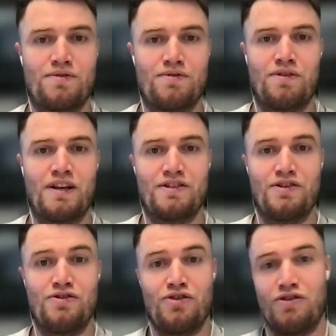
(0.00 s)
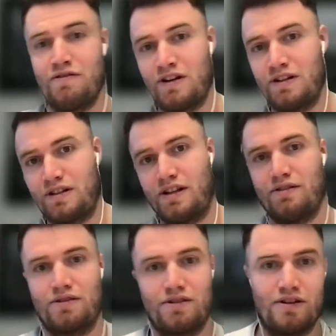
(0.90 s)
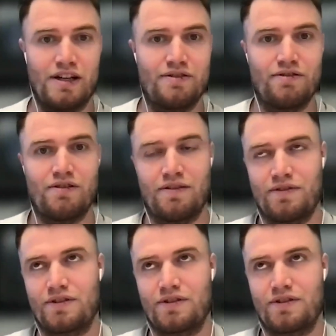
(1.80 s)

or things that you do at university or college or after